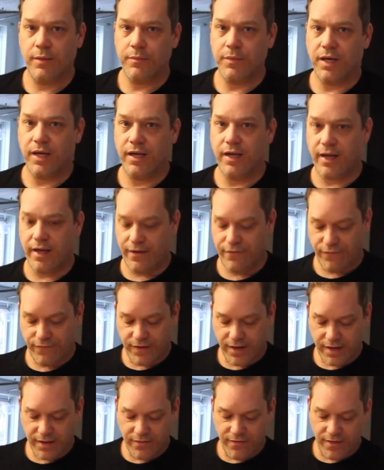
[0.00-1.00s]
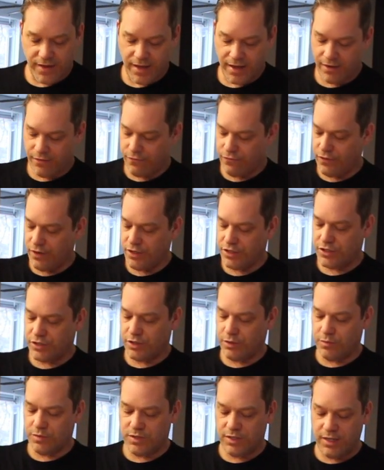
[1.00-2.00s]
but I find that fresh
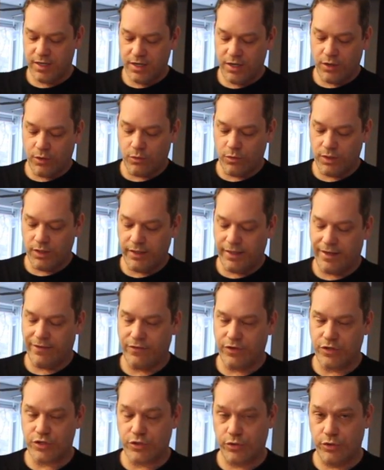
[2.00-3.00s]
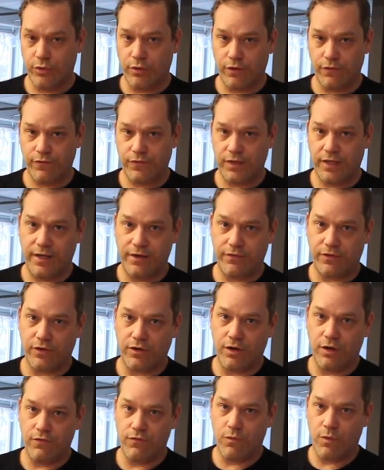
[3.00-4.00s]
herbs really have a truer
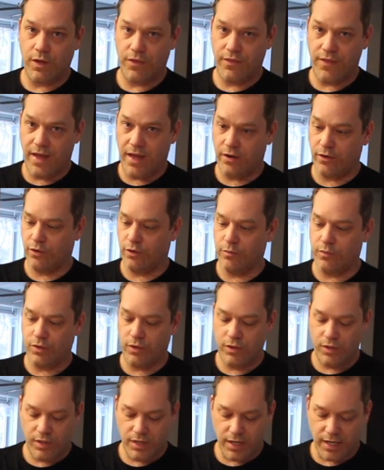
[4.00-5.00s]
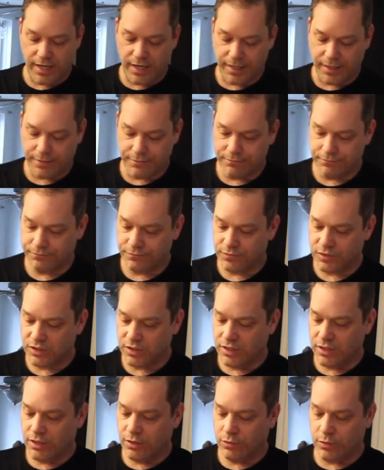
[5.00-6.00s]
flavor of what that herb
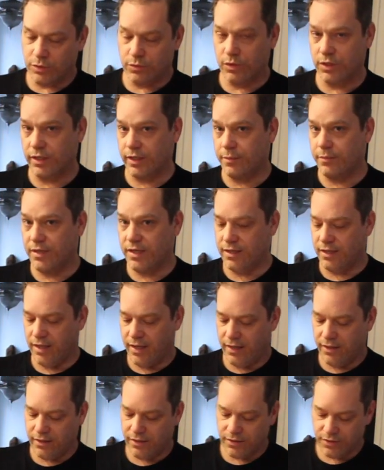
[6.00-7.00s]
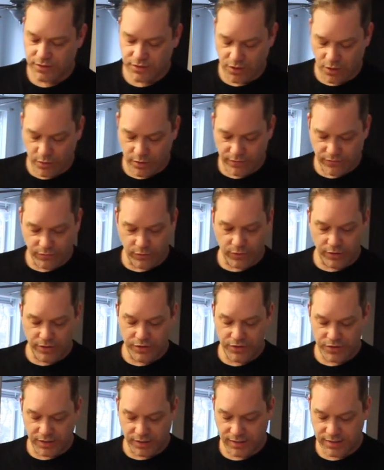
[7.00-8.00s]
would really be like. So we're
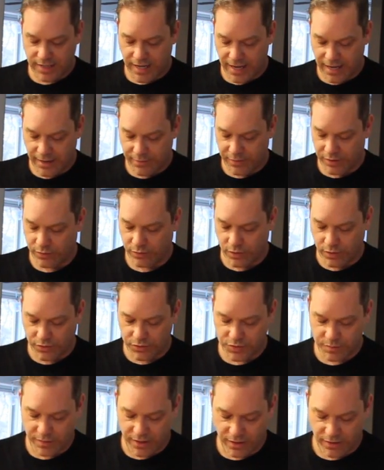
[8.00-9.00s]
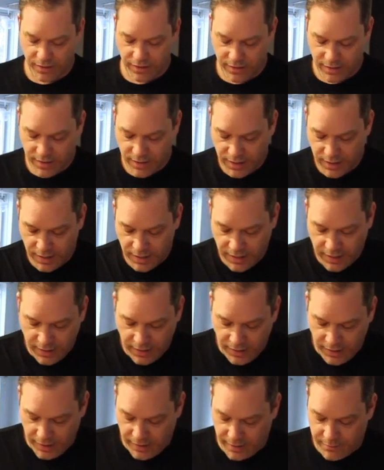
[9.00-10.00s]
using thyme and rosemary.
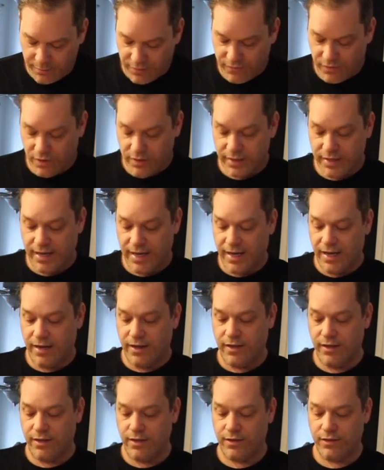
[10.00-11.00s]
I've already got